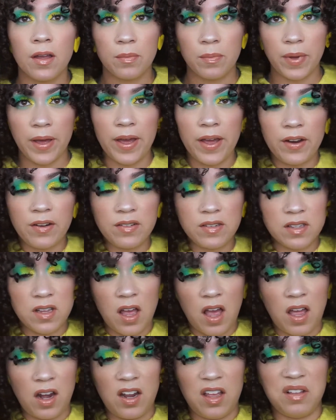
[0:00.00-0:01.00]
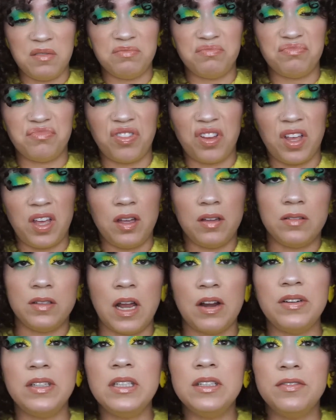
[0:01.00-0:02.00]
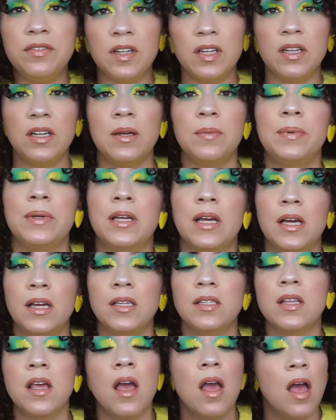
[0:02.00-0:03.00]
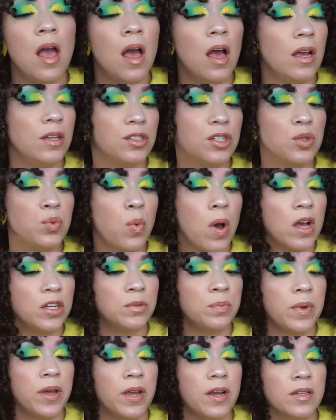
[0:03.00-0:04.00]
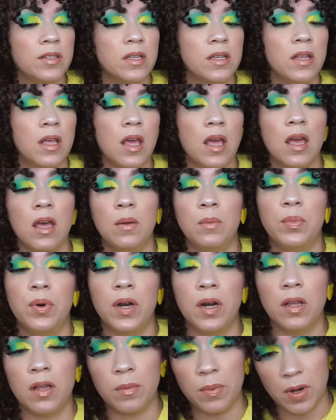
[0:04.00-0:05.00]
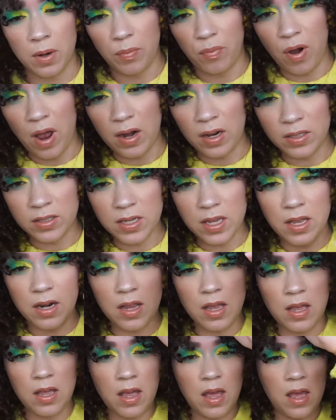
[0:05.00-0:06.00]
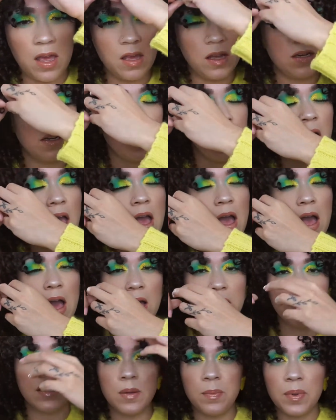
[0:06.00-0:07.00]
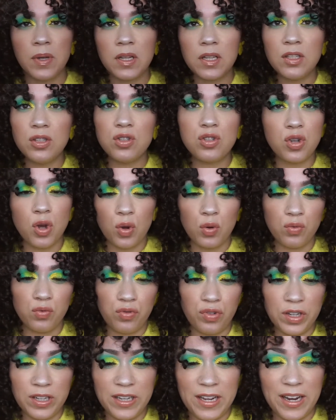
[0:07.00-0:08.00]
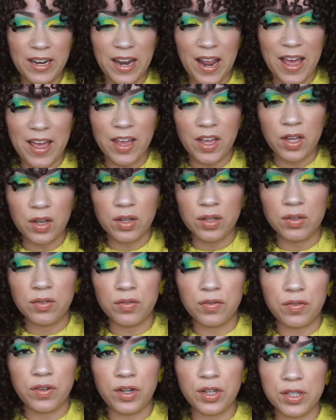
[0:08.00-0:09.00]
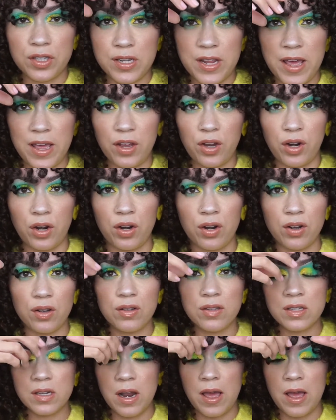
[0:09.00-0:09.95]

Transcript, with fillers: My hair is kind of meh, not really feeling it because I just washed my hair today and put a little bit of product in it, and I typically don't really like first day curls.